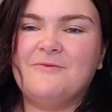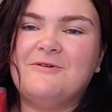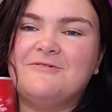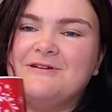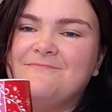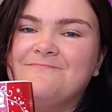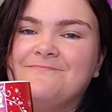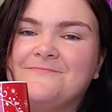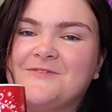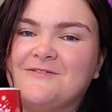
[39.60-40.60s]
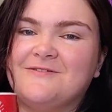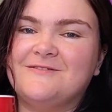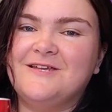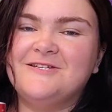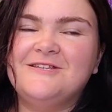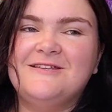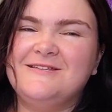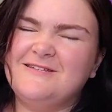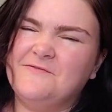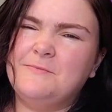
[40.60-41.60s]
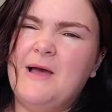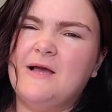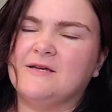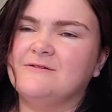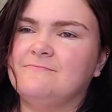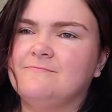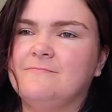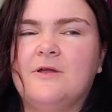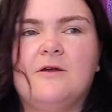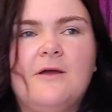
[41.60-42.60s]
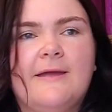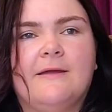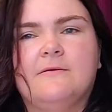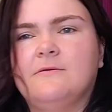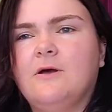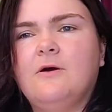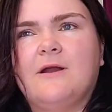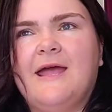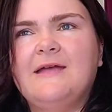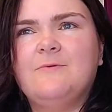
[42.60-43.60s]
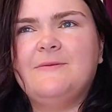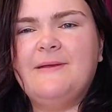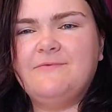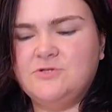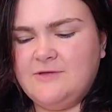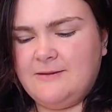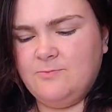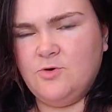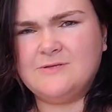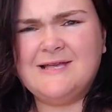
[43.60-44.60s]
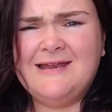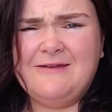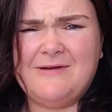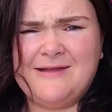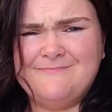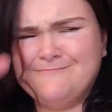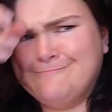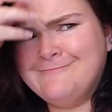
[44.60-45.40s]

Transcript: might be wondering, Sasha, that's a different mug. Okay, God, I hate when people do that in books. Anyway,